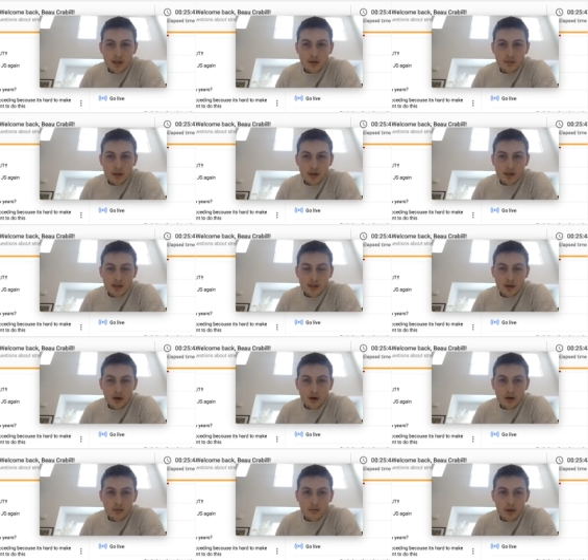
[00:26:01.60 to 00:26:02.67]
because it's
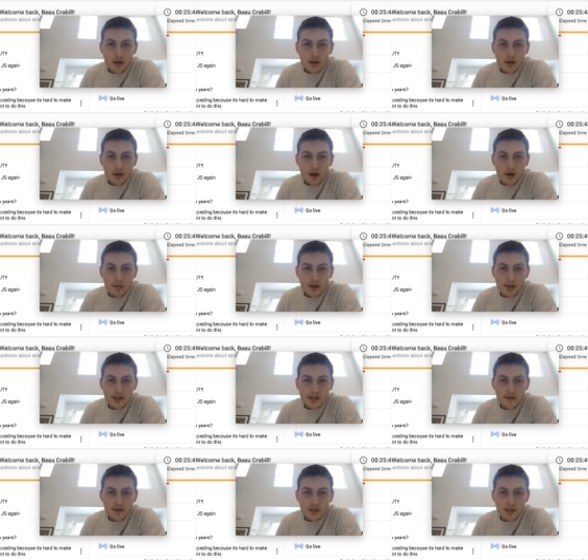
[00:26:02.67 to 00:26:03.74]
hard to make a lot of money at
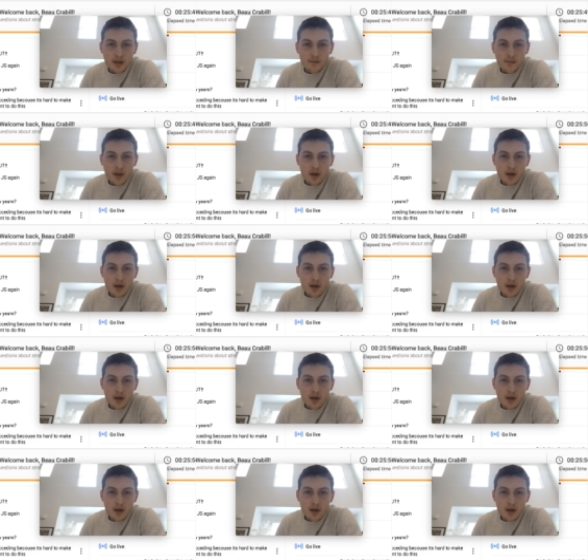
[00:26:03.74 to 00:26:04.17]
17?